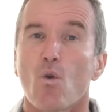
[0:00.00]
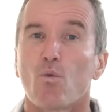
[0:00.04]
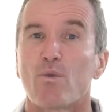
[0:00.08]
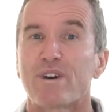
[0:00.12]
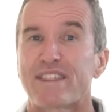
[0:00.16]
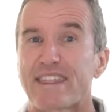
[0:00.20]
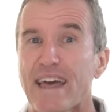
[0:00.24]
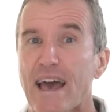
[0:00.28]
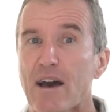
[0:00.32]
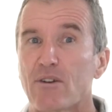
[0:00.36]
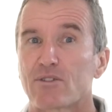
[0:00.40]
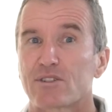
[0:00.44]

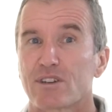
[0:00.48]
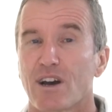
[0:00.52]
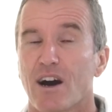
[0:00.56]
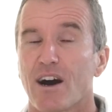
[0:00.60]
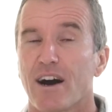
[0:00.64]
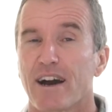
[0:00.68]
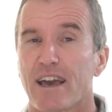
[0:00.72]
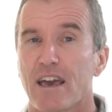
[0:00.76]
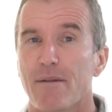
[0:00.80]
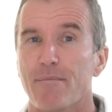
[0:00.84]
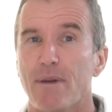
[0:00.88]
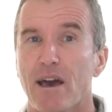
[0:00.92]
Without
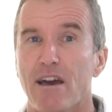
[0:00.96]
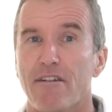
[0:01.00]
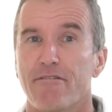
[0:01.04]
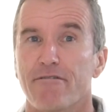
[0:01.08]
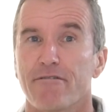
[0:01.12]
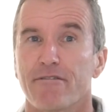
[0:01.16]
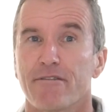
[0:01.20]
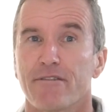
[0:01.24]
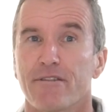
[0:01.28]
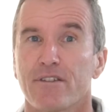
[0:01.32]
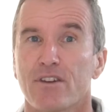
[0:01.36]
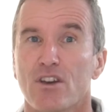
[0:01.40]

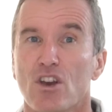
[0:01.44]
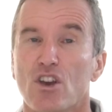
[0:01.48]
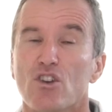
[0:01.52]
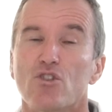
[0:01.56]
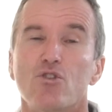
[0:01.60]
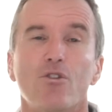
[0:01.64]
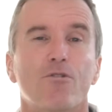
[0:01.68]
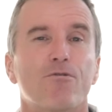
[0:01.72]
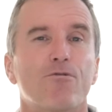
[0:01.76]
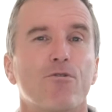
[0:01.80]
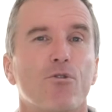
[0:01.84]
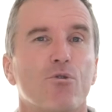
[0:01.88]
IMF,
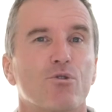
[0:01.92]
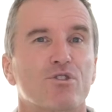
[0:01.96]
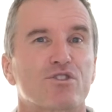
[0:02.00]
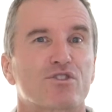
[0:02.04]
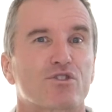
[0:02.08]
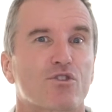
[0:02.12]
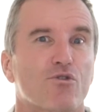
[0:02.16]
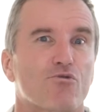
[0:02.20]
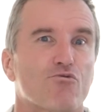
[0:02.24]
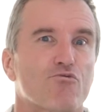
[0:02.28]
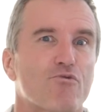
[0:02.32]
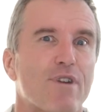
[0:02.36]
you're
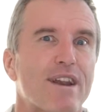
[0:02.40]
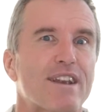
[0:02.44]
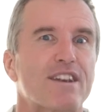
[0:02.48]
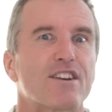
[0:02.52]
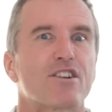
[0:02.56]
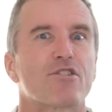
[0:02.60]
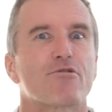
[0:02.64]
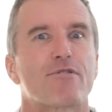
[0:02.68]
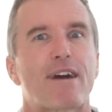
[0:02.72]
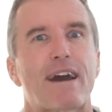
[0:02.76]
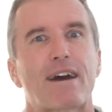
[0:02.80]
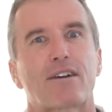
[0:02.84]
forced to
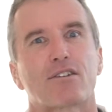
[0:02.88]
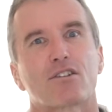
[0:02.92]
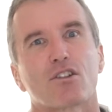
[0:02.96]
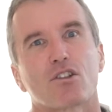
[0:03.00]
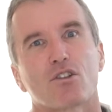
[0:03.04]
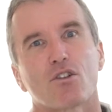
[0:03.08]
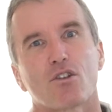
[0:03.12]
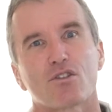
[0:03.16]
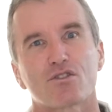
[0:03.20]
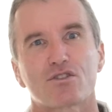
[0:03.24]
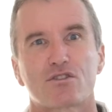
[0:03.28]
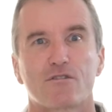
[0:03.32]
render out
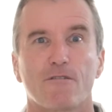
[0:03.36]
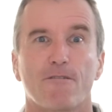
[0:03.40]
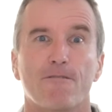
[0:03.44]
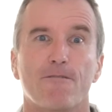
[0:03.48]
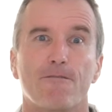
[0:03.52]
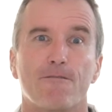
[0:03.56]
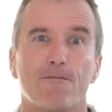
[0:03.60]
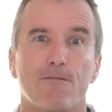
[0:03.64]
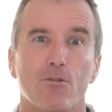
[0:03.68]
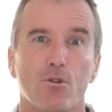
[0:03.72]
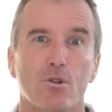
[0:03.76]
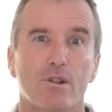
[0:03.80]
lots of
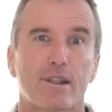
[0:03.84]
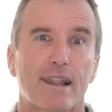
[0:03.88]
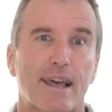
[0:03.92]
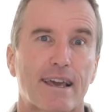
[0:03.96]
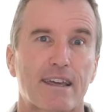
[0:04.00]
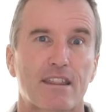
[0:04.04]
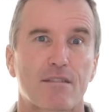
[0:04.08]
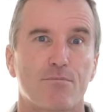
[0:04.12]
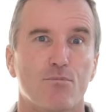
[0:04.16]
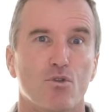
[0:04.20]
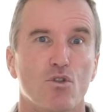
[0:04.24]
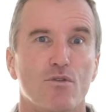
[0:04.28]

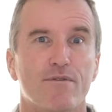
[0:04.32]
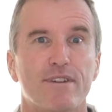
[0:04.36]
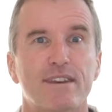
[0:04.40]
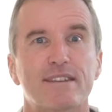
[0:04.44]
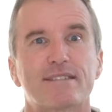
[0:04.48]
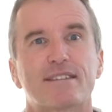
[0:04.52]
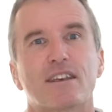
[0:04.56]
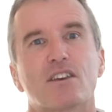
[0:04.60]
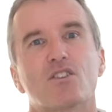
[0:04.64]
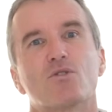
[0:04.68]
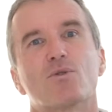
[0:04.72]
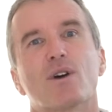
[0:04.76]
full-length
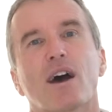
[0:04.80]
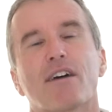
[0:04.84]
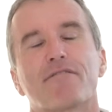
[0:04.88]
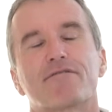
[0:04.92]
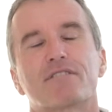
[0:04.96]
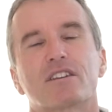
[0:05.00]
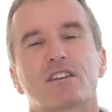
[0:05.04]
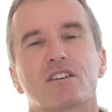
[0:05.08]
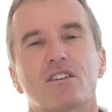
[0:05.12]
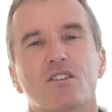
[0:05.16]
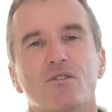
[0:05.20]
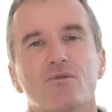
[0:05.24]
movies that you have
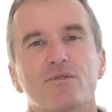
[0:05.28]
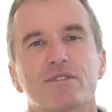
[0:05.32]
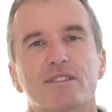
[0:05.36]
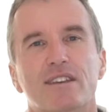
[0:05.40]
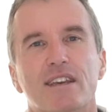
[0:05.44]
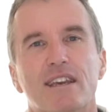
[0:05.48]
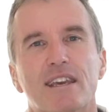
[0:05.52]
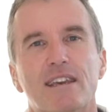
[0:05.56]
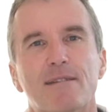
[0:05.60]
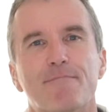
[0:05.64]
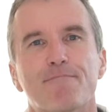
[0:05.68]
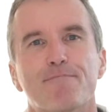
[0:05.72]
to
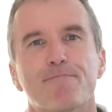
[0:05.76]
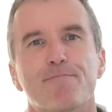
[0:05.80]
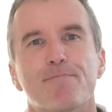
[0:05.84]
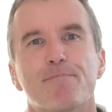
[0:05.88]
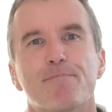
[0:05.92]
QC.